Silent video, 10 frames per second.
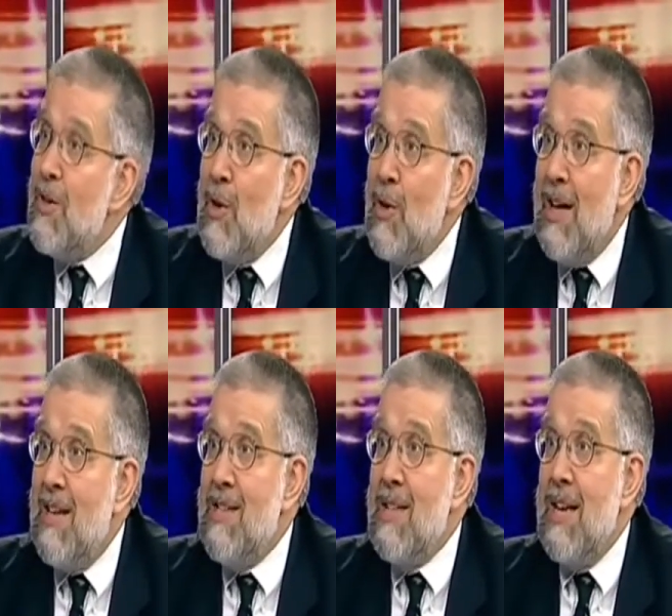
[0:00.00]
to the
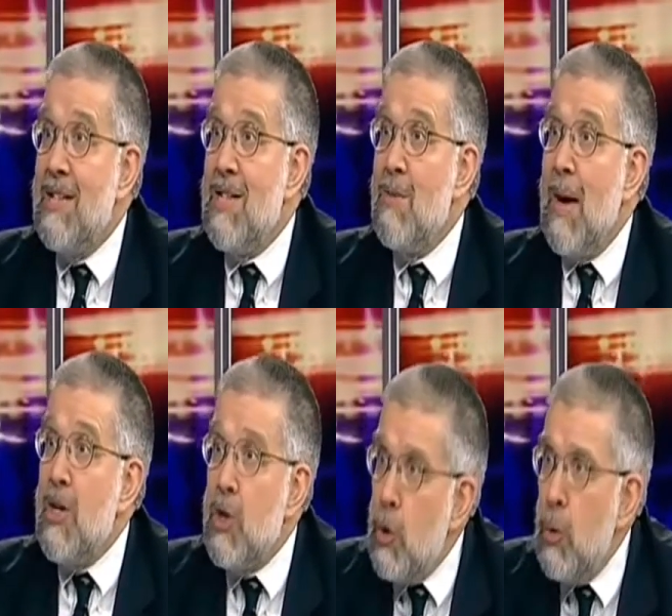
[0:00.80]
United States as my
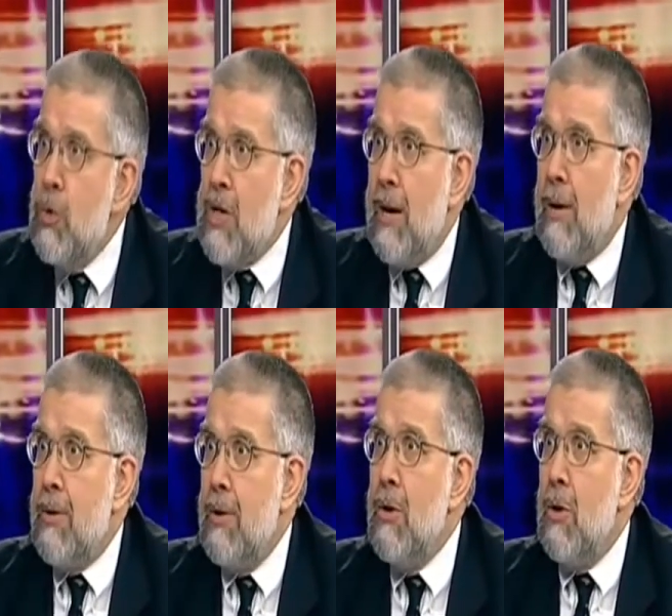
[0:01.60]
shoes are
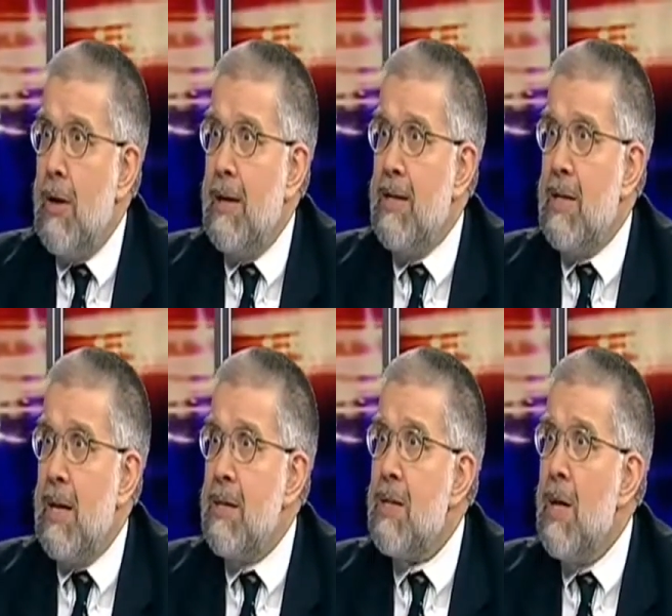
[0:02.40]
to the United
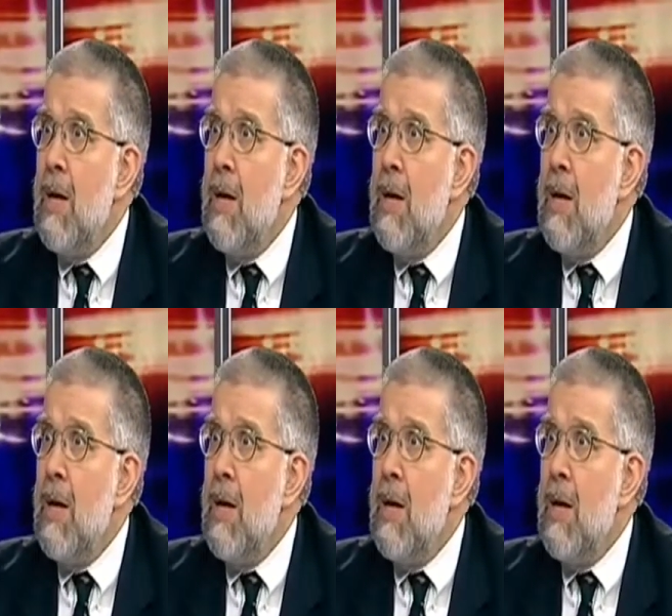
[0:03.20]
States.